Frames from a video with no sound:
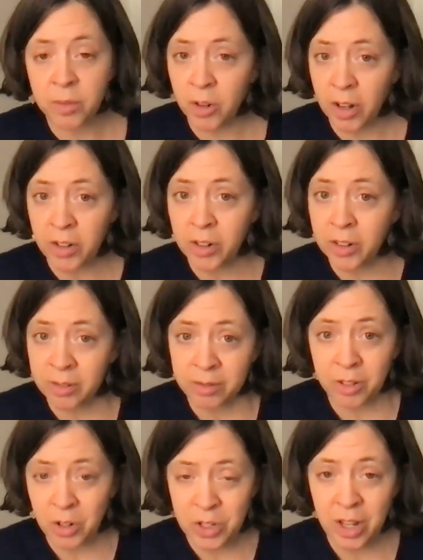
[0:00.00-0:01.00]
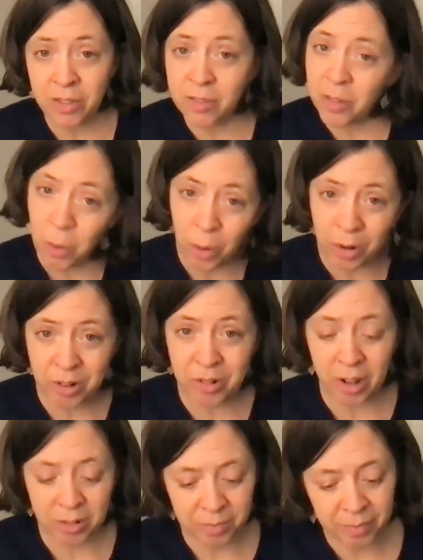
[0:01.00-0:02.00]
You're either yourself or you're
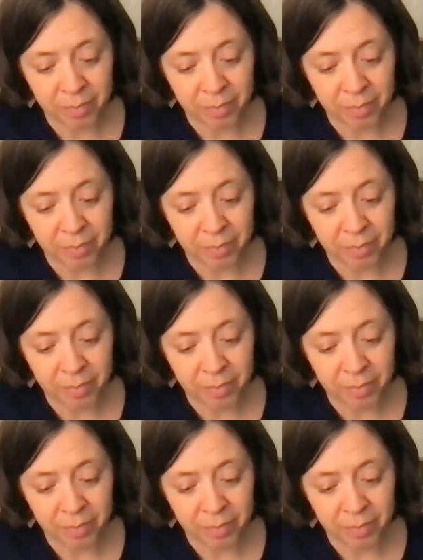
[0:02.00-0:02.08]
not.